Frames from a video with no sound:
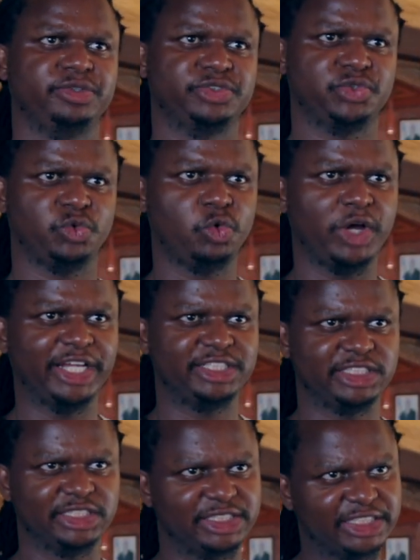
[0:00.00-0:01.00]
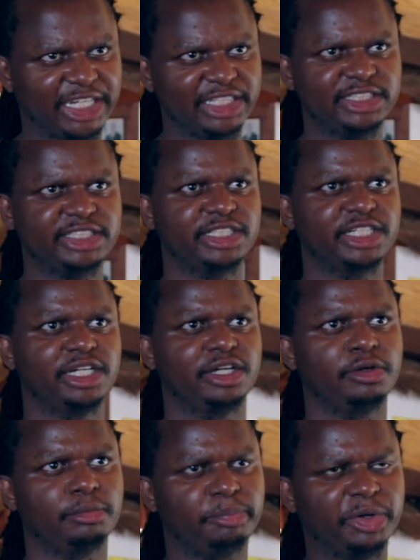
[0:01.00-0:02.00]
It was quite intense,
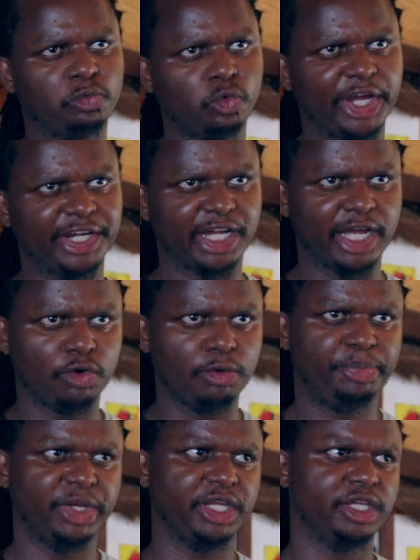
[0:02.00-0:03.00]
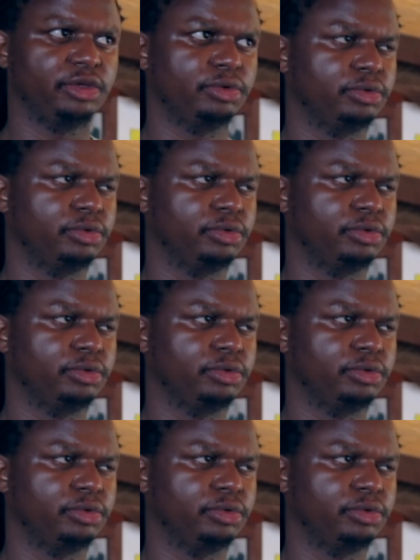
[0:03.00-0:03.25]
but quite eye-opening.